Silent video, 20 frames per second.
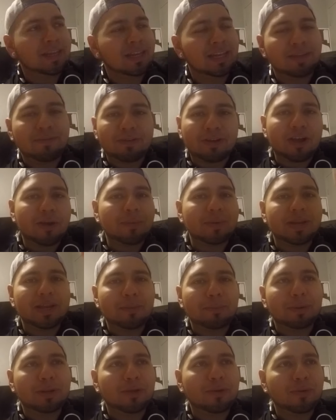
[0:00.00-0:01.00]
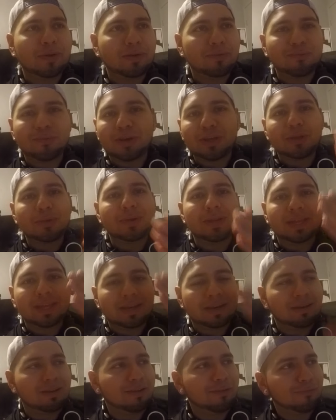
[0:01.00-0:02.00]
leave a comment down below of what you
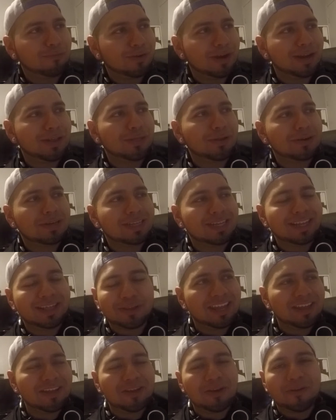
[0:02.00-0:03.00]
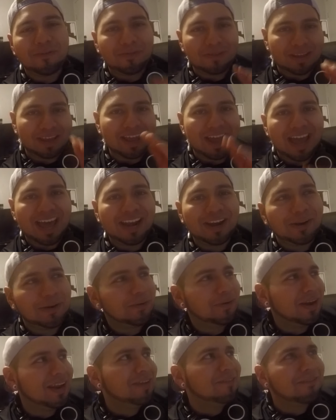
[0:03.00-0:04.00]
did on Friday 13th. Hopefully I had a
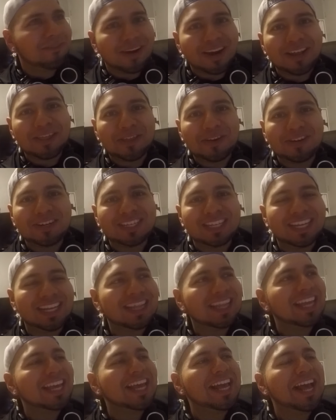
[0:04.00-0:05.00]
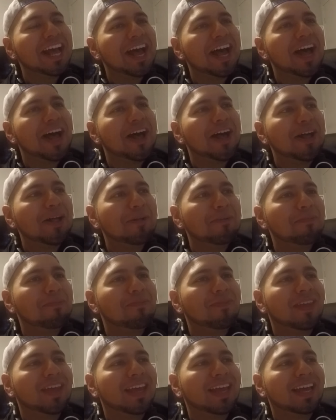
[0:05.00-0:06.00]
great Friday 13th.
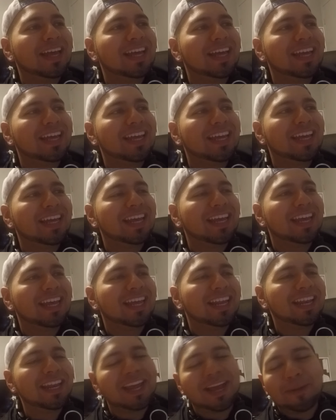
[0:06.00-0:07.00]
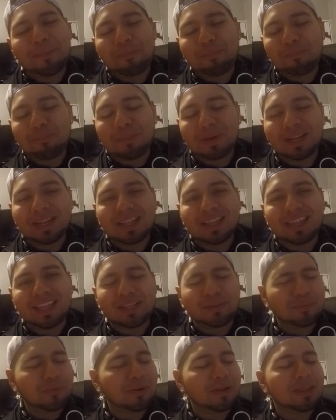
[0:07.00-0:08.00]
And yeah, but
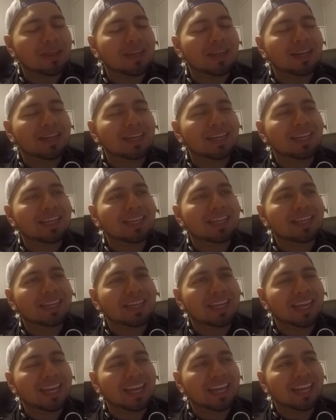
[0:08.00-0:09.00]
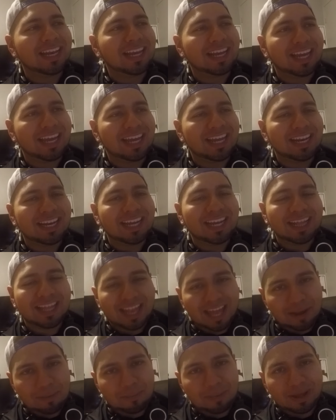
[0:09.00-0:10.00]
thanks for watching, and again, hit the
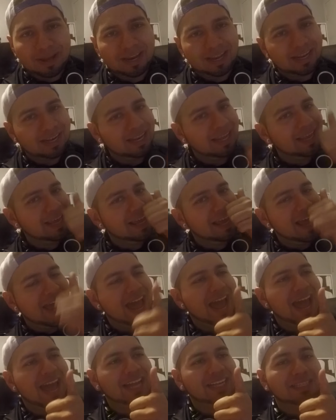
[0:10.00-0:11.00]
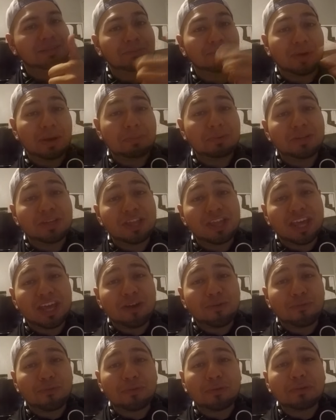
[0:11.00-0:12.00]
like button and subscribe to the
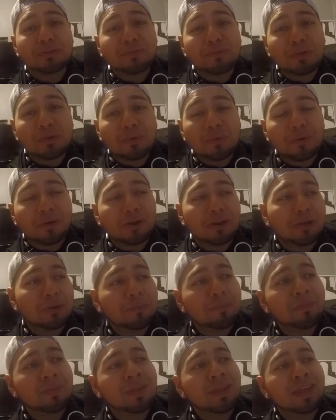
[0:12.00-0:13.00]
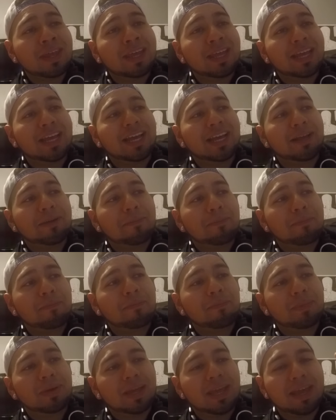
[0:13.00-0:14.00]
channel for those of you who are new.
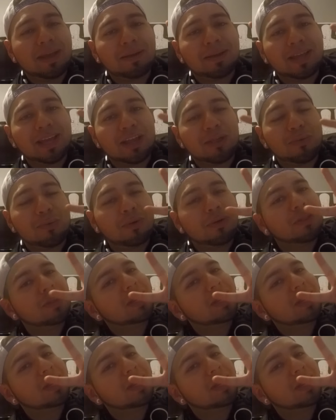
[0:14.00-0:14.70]
But yeah, catch you all